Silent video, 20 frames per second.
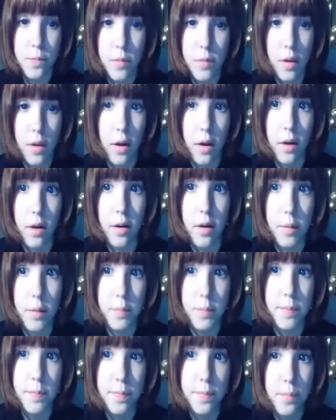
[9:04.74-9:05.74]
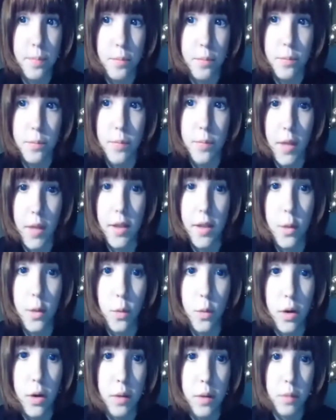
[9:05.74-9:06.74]
I like
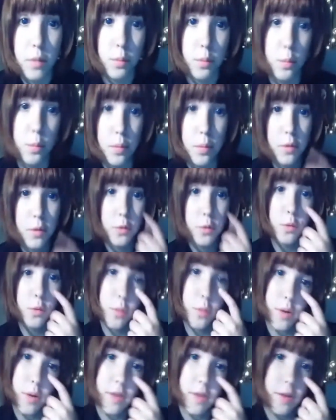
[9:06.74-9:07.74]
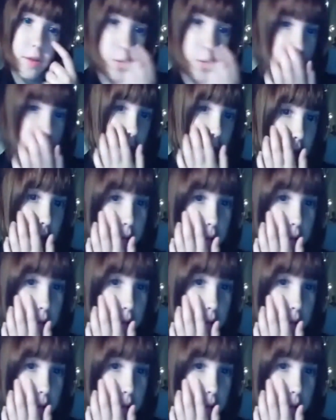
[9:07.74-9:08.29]
wearing blue and then green,